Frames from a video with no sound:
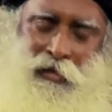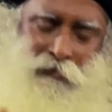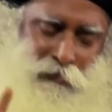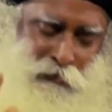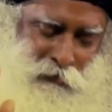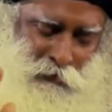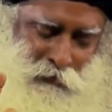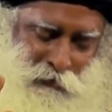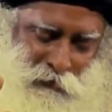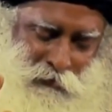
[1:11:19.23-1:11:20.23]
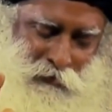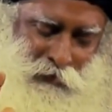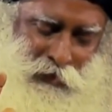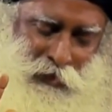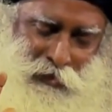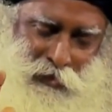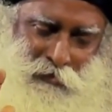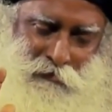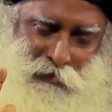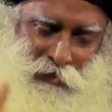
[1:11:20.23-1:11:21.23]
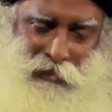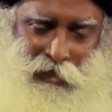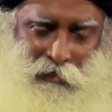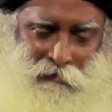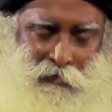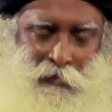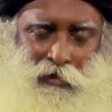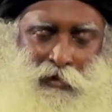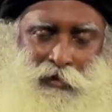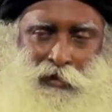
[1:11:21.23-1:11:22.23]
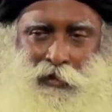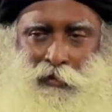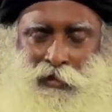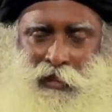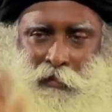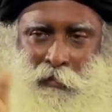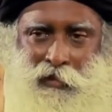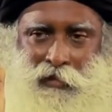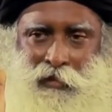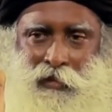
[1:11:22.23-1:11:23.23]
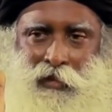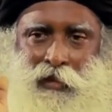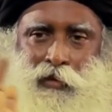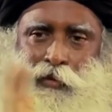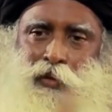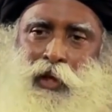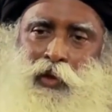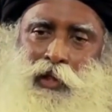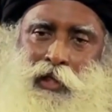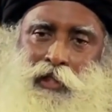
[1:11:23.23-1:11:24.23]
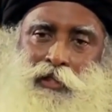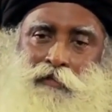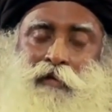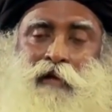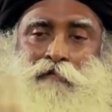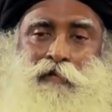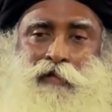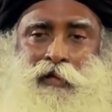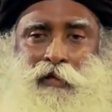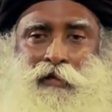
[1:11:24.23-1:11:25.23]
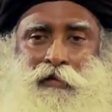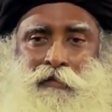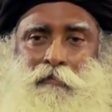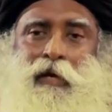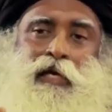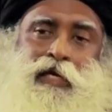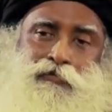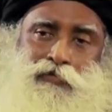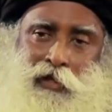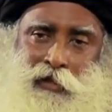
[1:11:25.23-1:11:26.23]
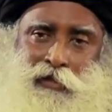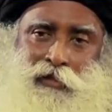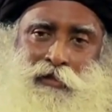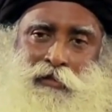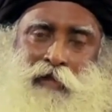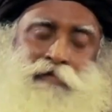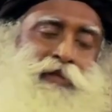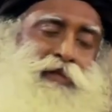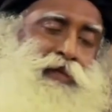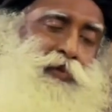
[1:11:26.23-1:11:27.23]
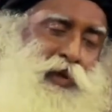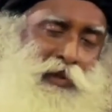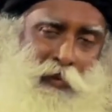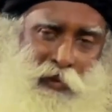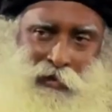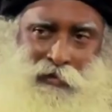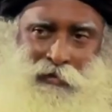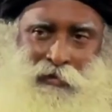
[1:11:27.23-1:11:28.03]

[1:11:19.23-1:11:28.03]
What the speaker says: If you know the nature of this life from its origin to its ultimate, you know the nature of everything by inference, everything that's worth knowing.